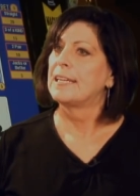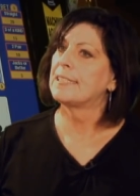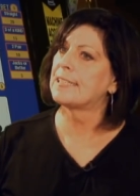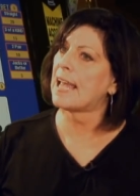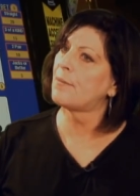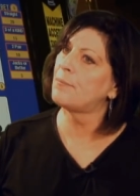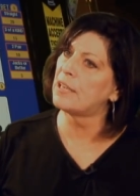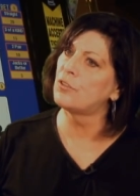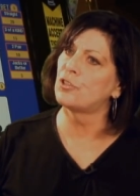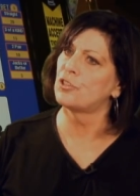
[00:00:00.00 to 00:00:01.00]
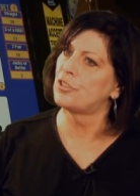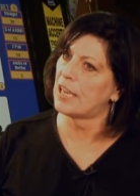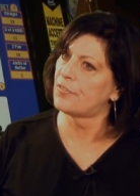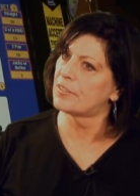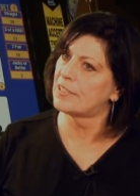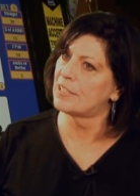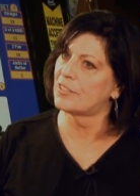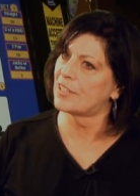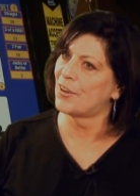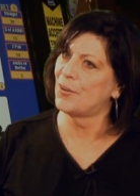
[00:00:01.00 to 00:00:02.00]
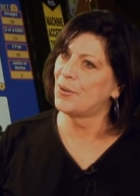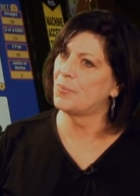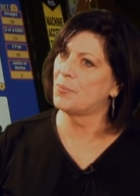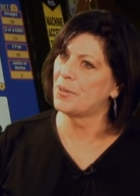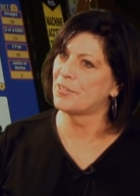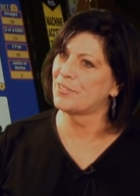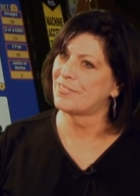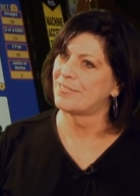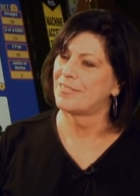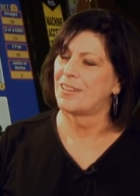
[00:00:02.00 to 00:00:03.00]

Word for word: does that mean you're definitely going to go home a winner?